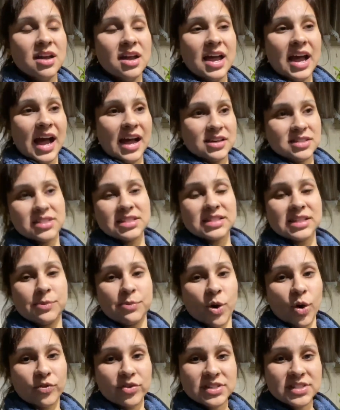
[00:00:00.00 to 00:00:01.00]
I used to sleep
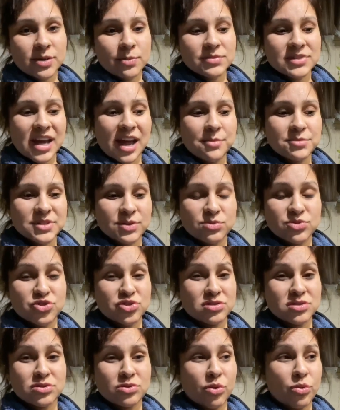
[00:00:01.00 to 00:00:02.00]
over sometimes. It was
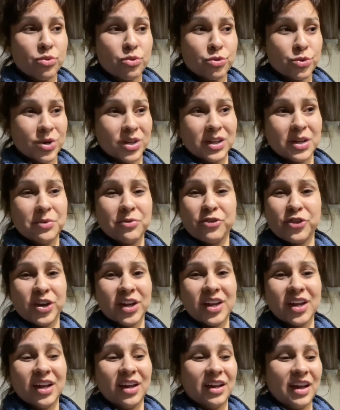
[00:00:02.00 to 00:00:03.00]
just really
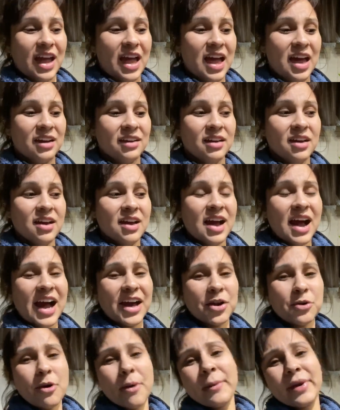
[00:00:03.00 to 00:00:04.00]
freaky. And I
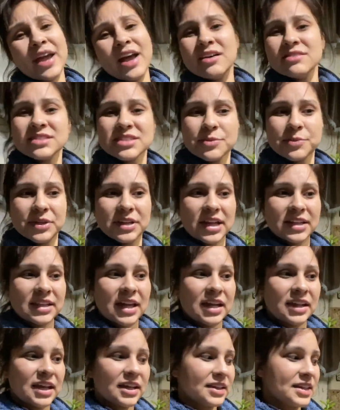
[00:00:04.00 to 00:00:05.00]
don't want my house to be like
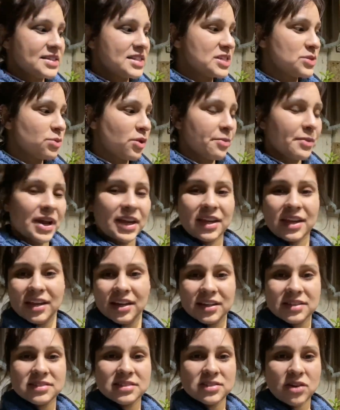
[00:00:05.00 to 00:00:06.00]
that. Like, this is where my
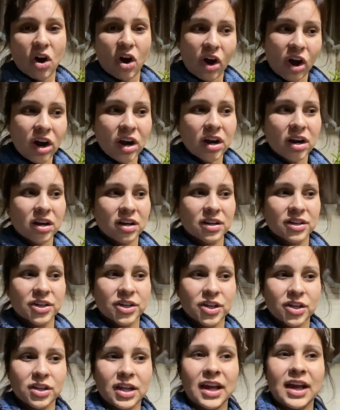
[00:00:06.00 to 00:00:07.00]
kids are, you
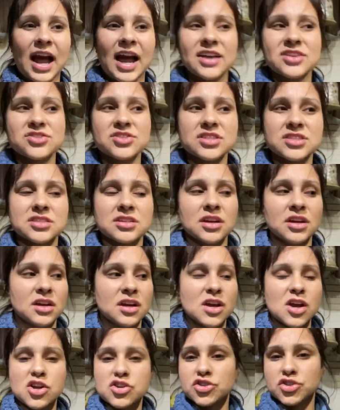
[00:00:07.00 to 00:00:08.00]
know, like I just
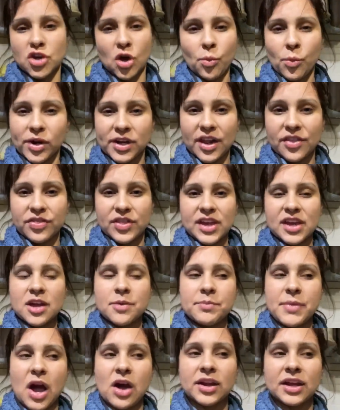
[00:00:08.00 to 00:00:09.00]
don't want to think
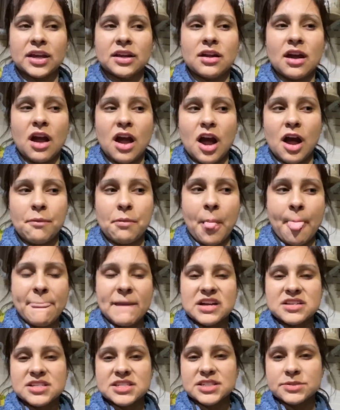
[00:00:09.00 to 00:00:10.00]
about it.
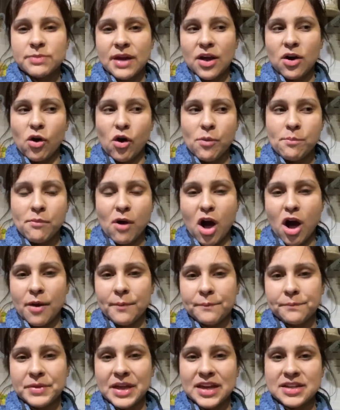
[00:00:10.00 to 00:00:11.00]
Just my whole
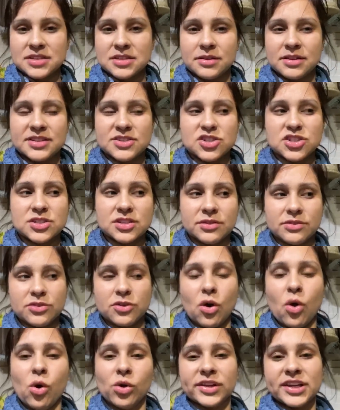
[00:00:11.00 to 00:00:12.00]
mom and just the
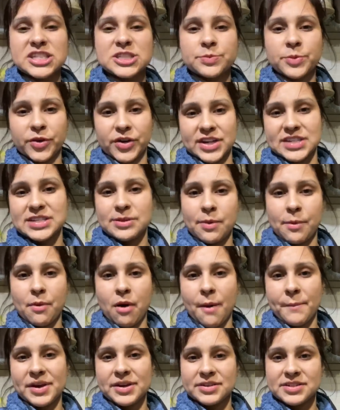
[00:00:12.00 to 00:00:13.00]
whole experience that my
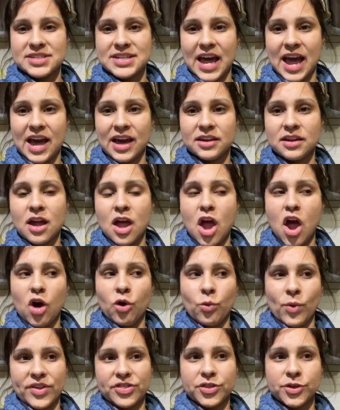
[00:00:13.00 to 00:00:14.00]
mom and dad
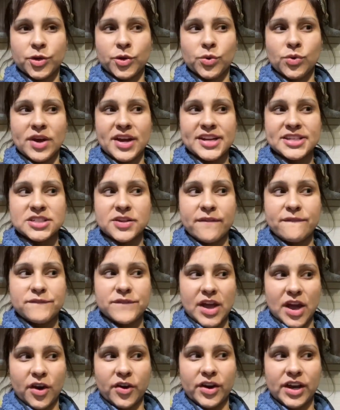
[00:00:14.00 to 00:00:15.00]
went through, it's
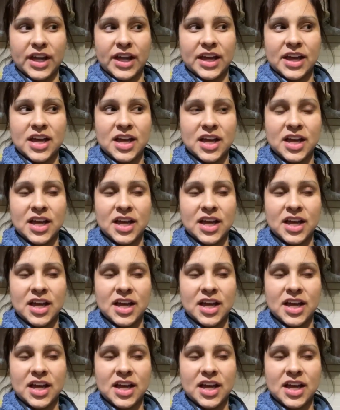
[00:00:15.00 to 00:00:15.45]
very,